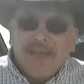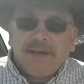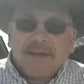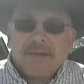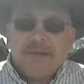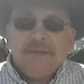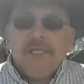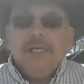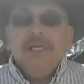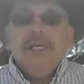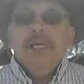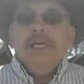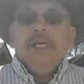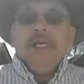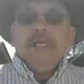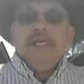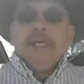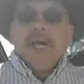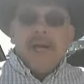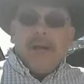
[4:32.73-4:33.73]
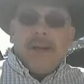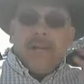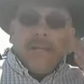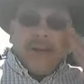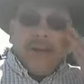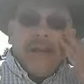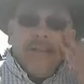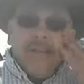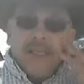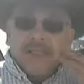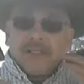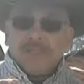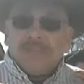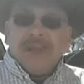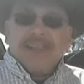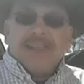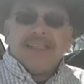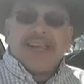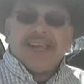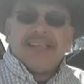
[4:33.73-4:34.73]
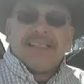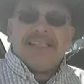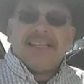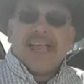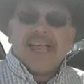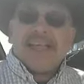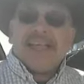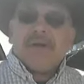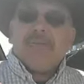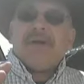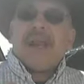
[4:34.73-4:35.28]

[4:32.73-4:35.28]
Um, and let me explain that a second.